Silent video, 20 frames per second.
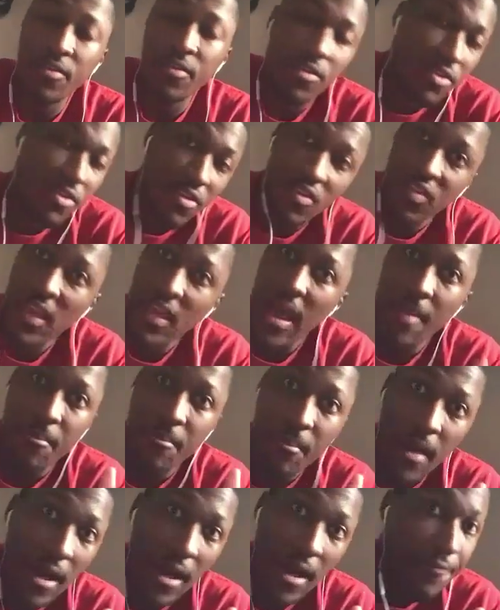It's just not
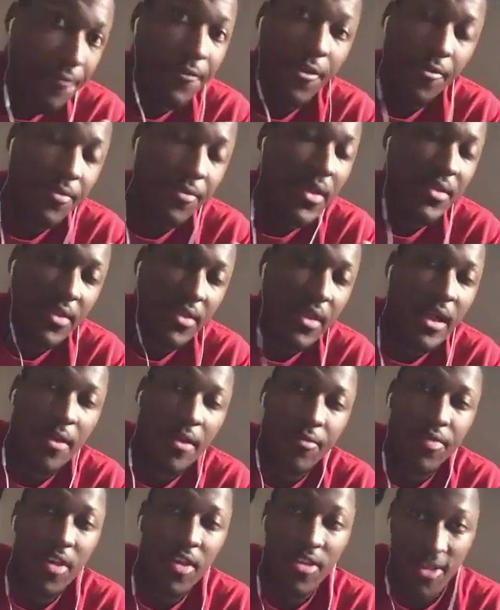my fault that the
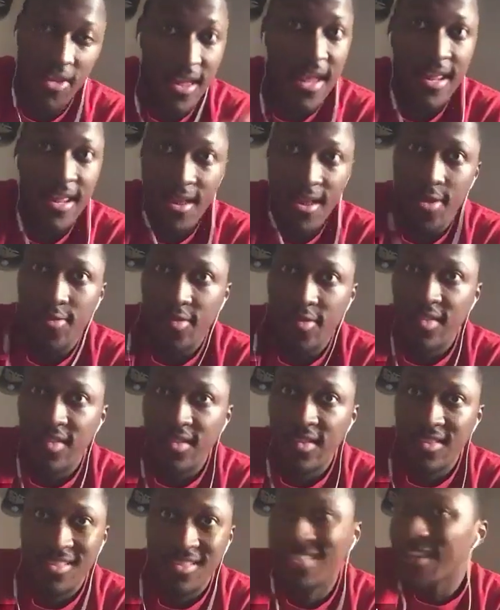conversation kind of goes
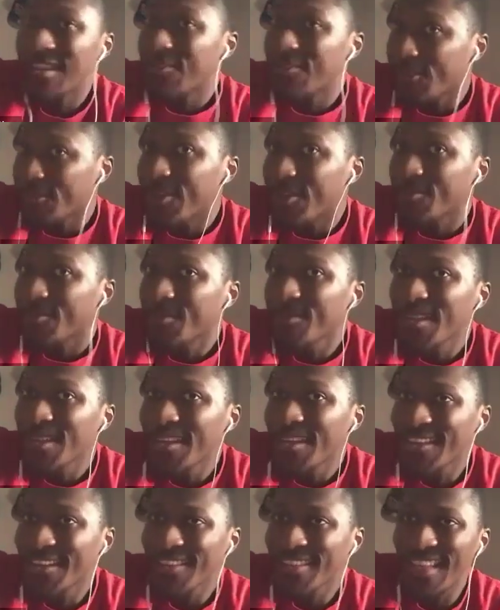different
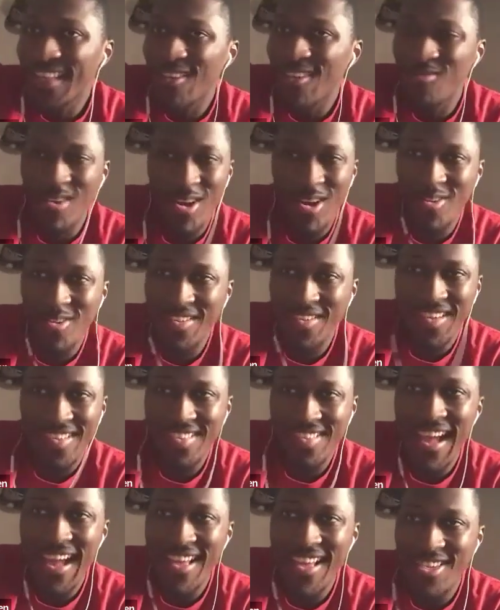because like we always get
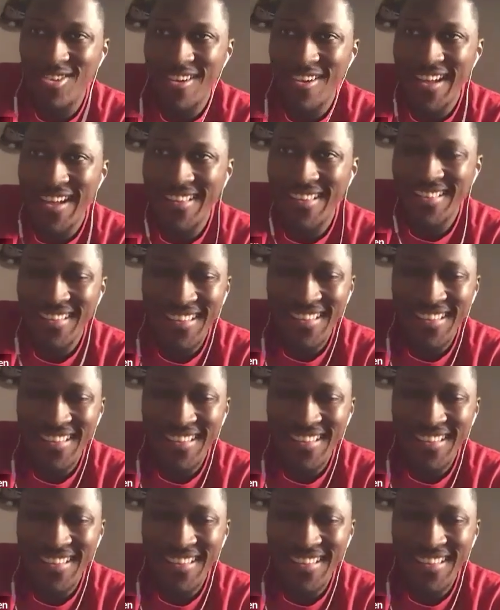sidetracked.